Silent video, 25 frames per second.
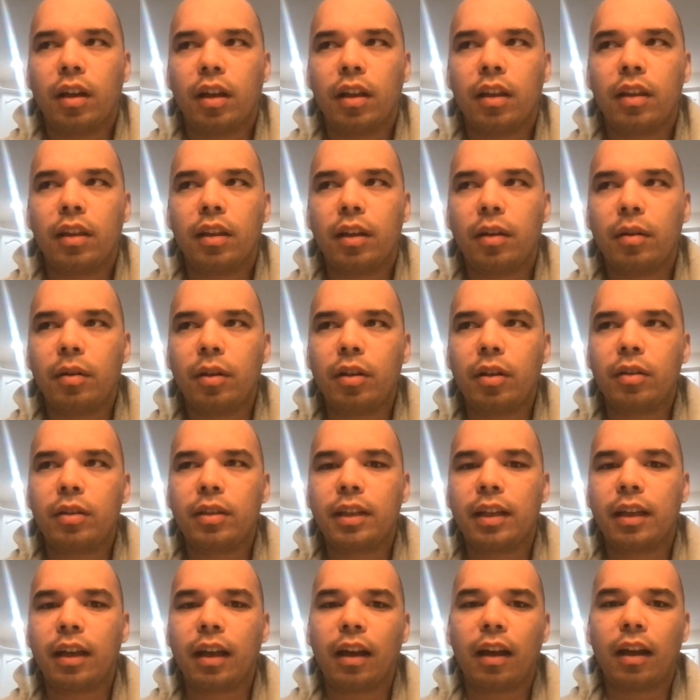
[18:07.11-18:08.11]
You'll
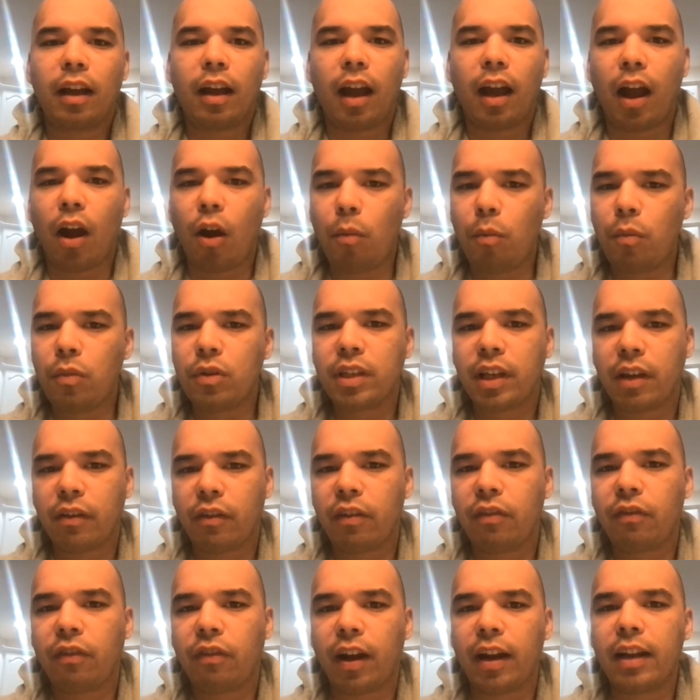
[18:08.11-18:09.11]
see almost every
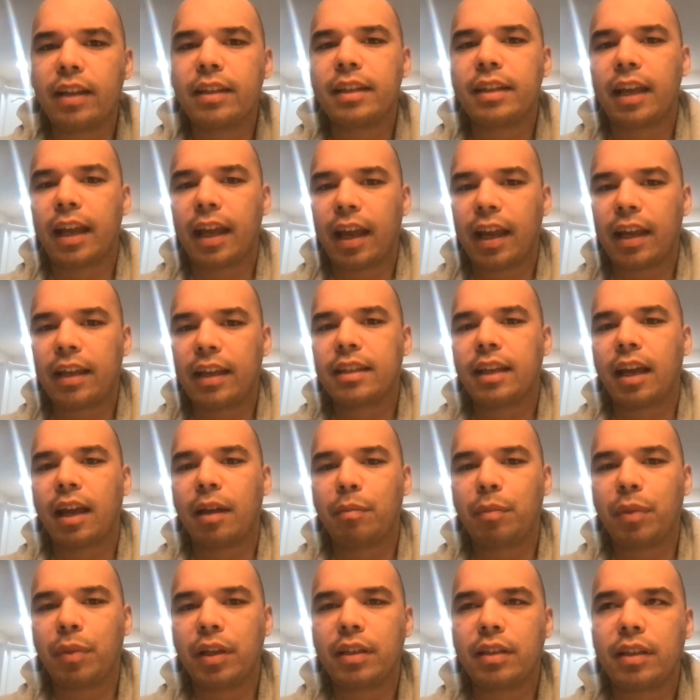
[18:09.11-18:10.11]
fight is an A
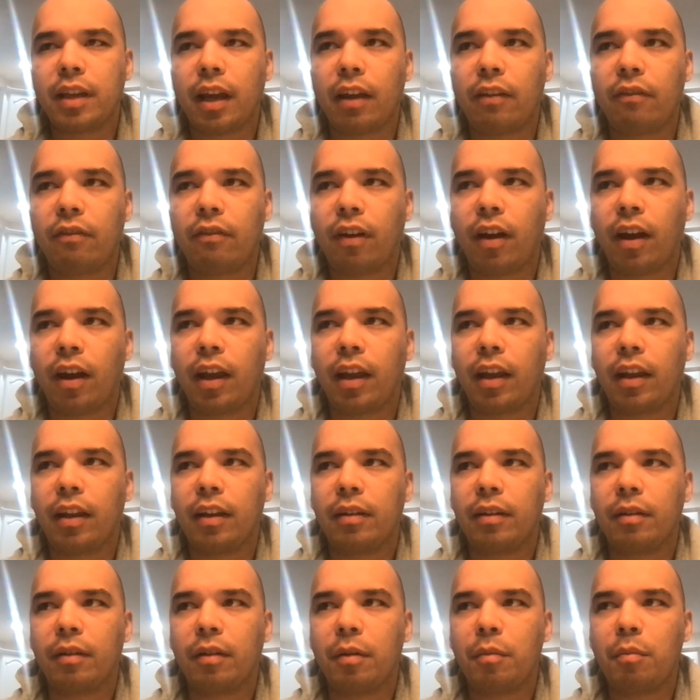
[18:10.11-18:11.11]
side, B side fight,
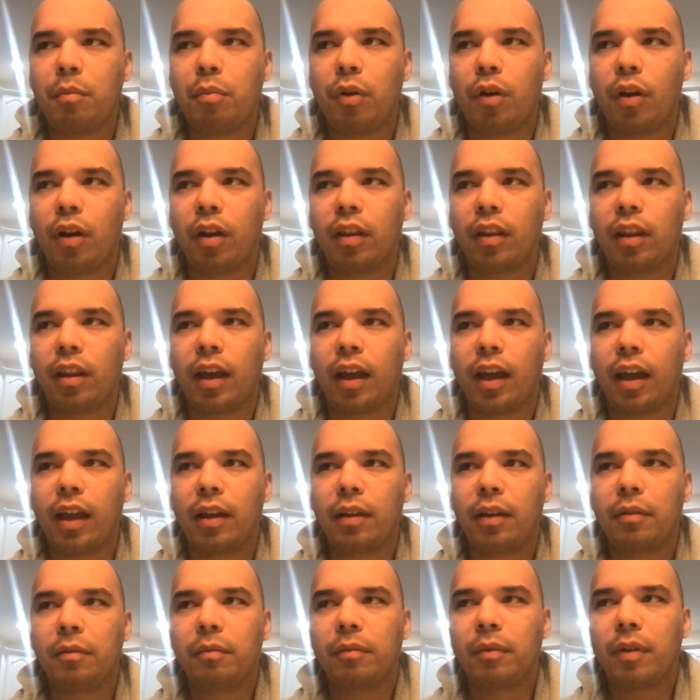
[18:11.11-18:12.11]
but
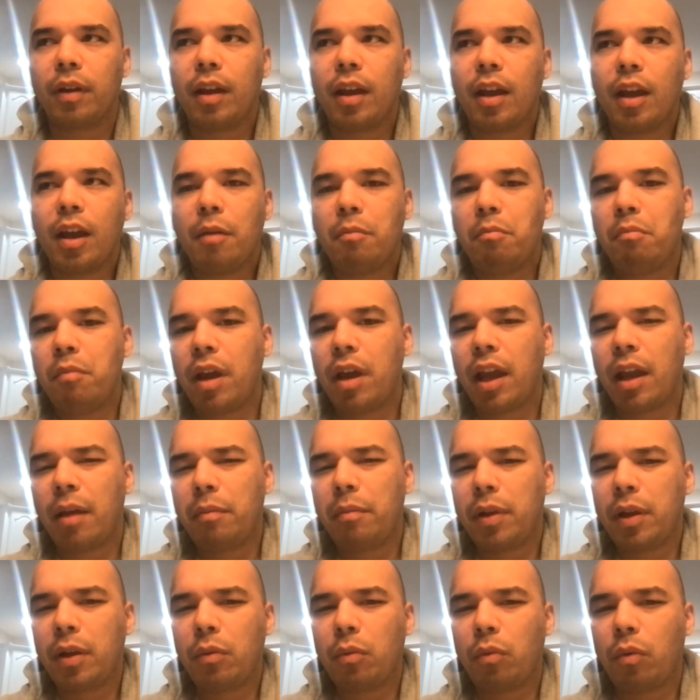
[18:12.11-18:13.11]
like
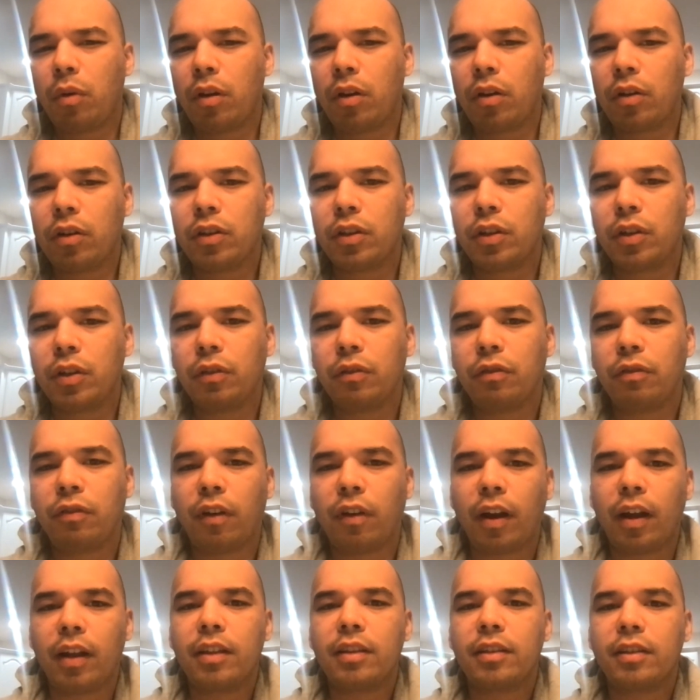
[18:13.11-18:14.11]
maybe one or two
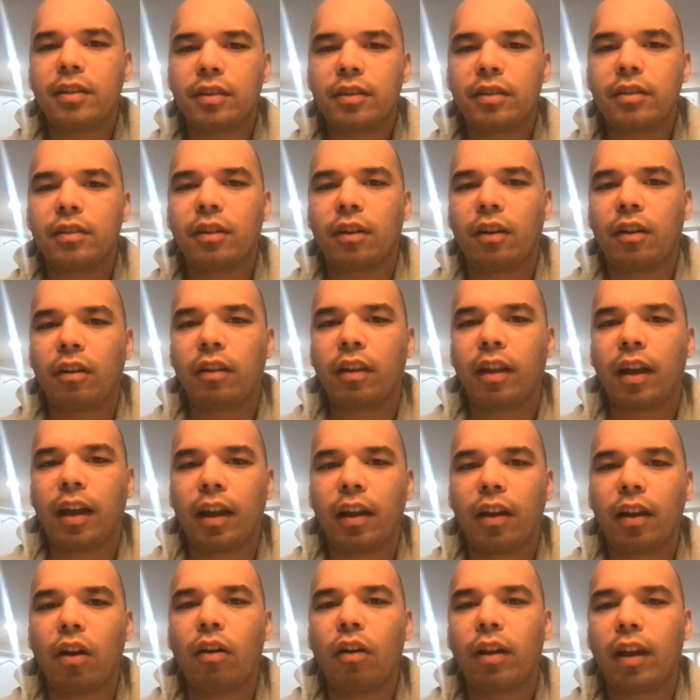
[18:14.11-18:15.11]
fights are
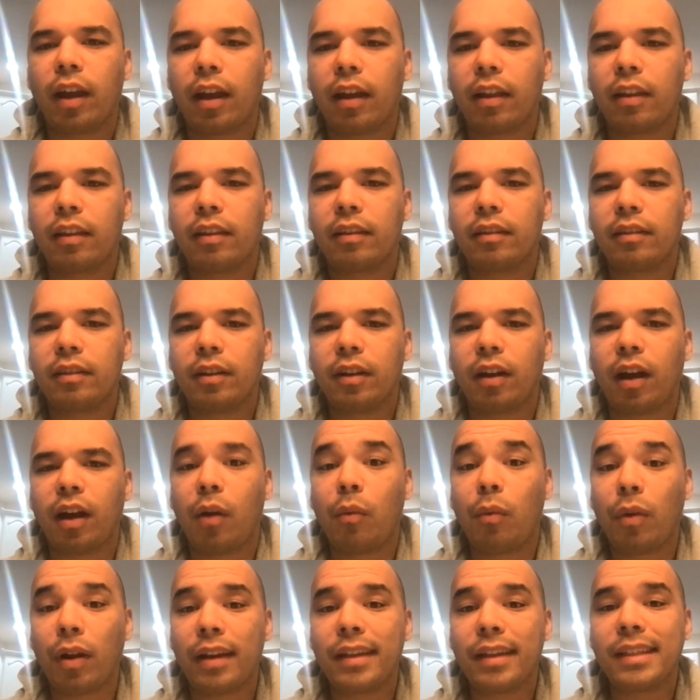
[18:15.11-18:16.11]
like, okay, I
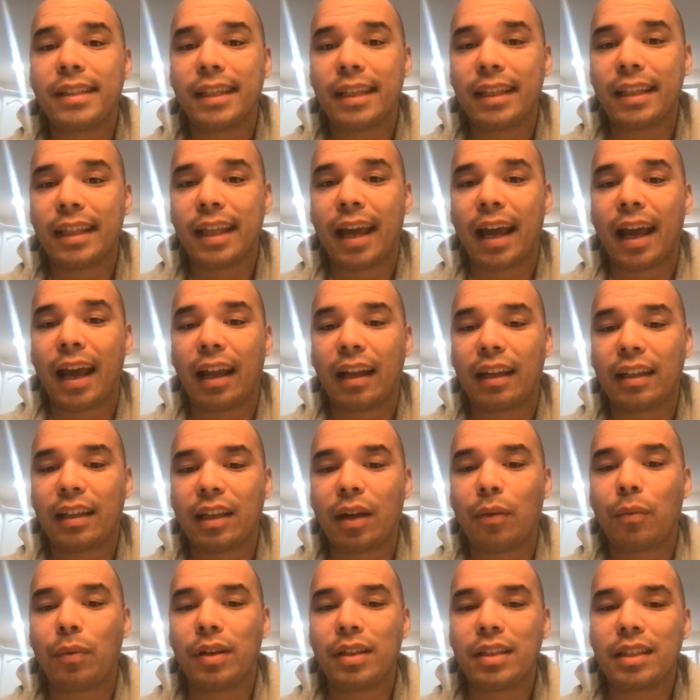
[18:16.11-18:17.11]
want to see that because I
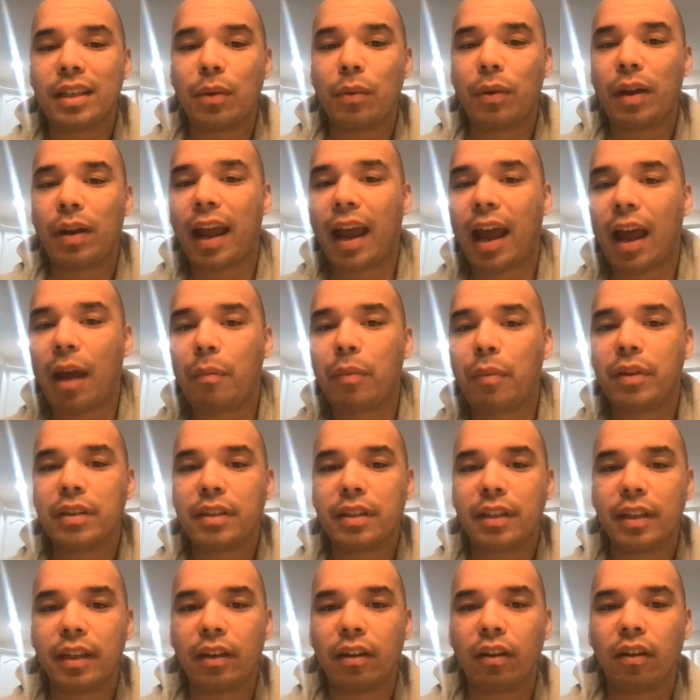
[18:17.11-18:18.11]
want to see what happens
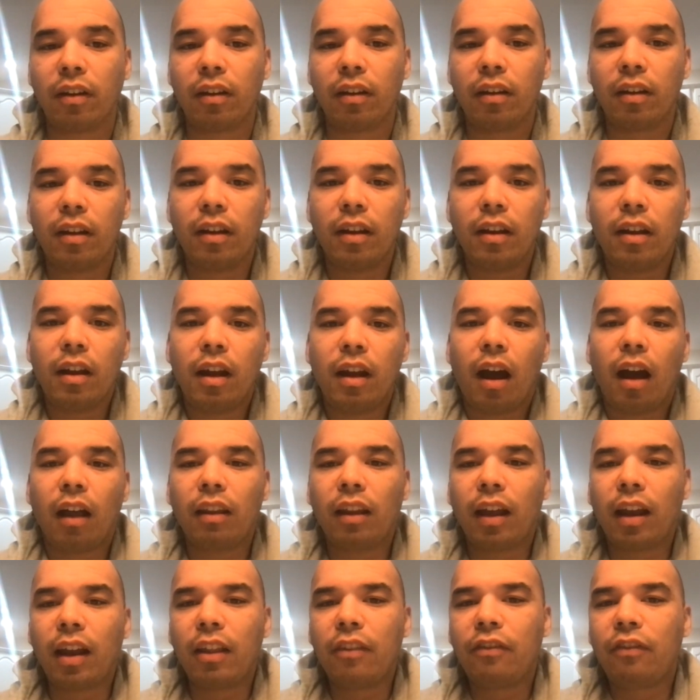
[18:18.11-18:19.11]
here. A
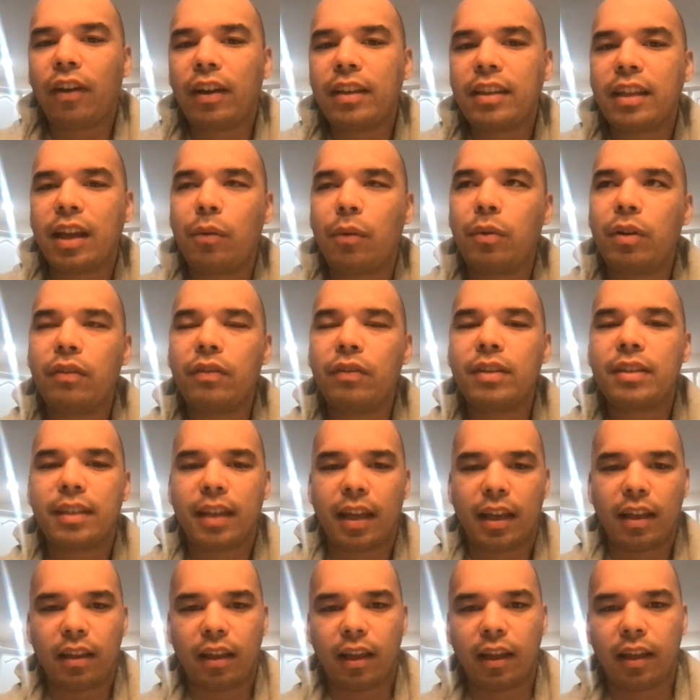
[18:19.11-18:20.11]
lot of the fights, I wouldn't even
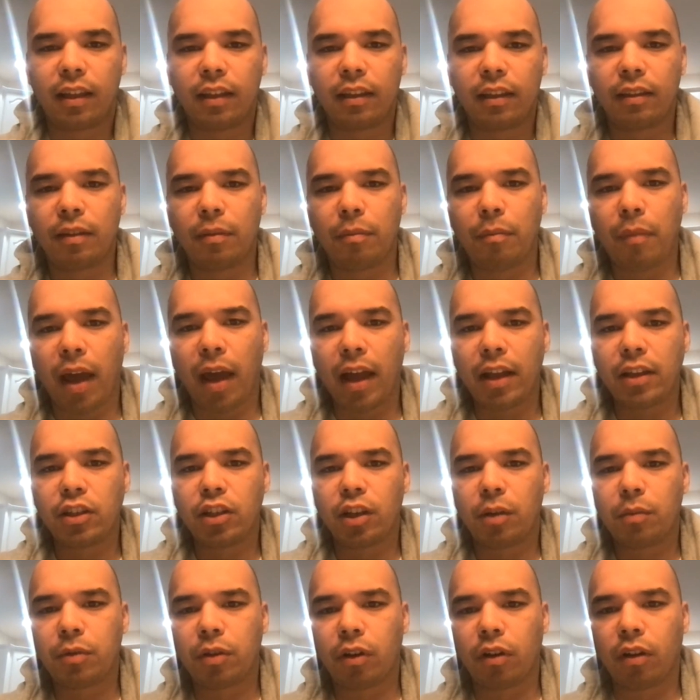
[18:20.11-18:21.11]
say like the
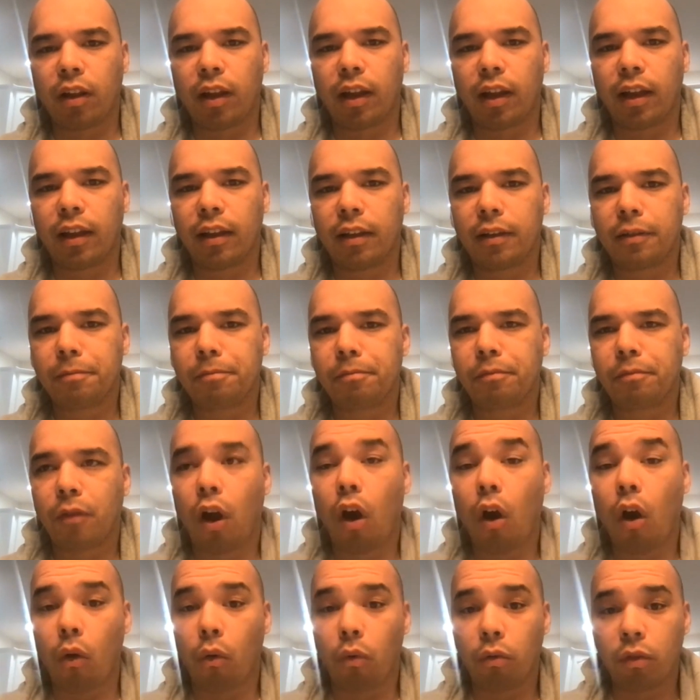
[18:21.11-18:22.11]
matchups are like,
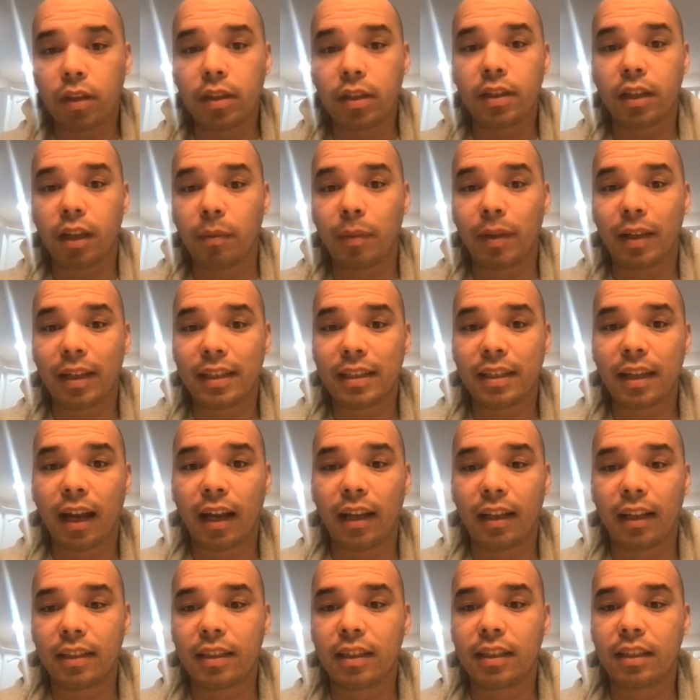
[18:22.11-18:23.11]
oh, this is gonna be
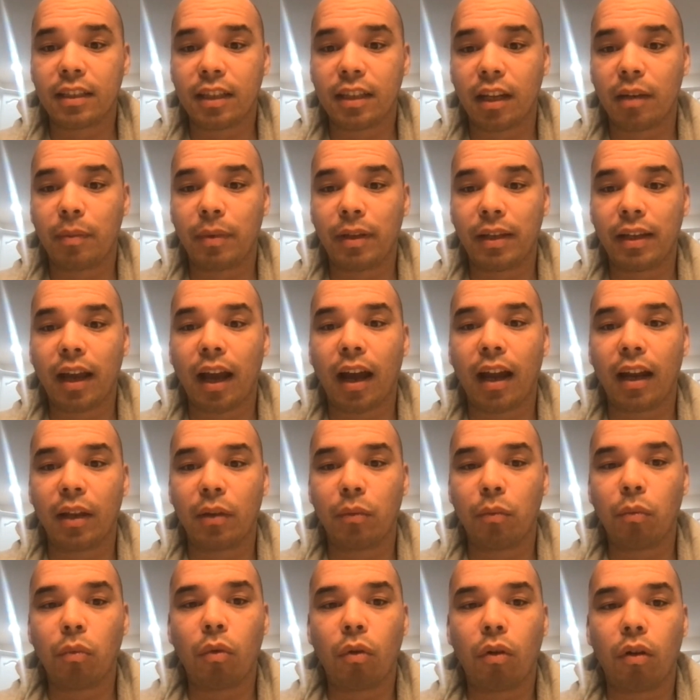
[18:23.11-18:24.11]
exciting. This is gonna be Gotti
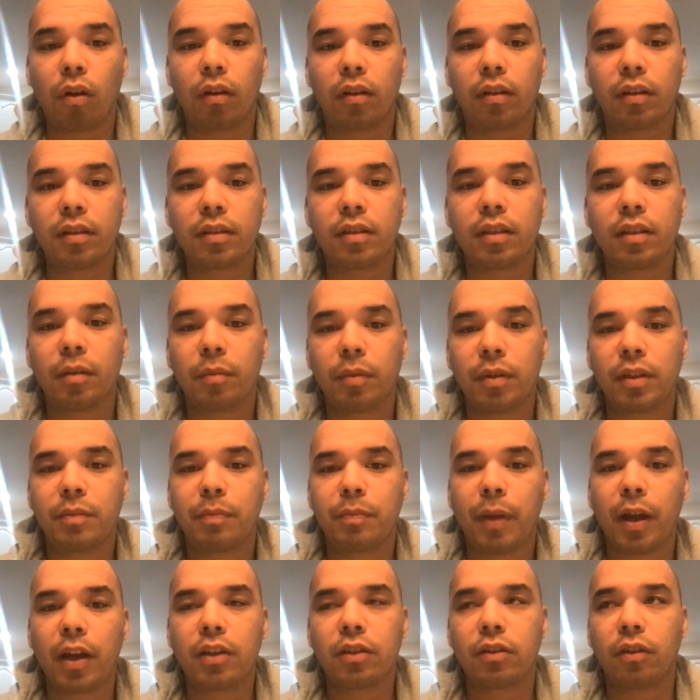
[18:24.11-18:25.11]
Ward. This is gonna be
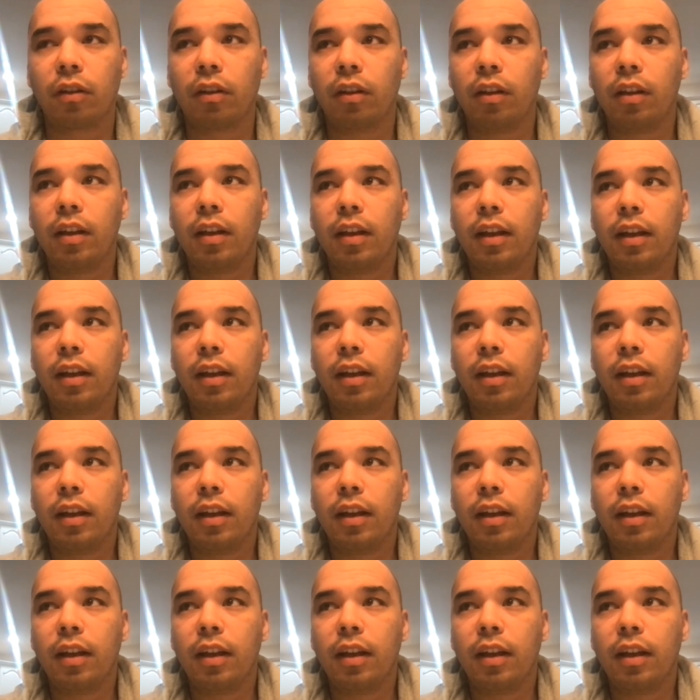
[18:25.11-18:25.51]
special.